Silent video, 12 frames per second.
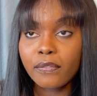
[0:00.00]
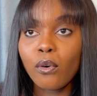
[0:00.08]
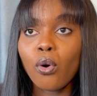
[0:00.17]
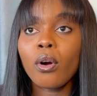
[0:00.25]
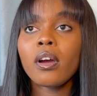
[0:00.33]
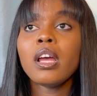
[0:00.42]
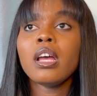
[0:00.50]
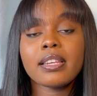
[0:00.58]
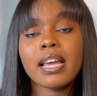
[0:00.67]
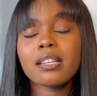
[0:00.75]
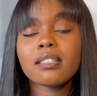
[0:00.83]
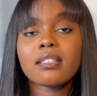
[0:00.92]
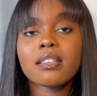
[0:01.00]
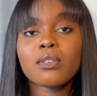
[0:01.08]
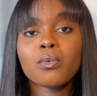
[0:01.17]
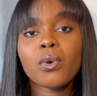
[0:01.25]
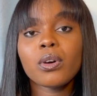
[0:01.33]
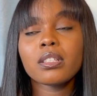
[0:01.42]
for next
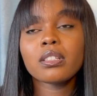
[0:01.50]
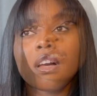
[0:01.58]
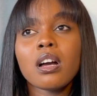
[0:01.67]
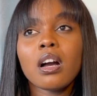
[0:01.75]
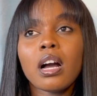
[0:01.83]
thing was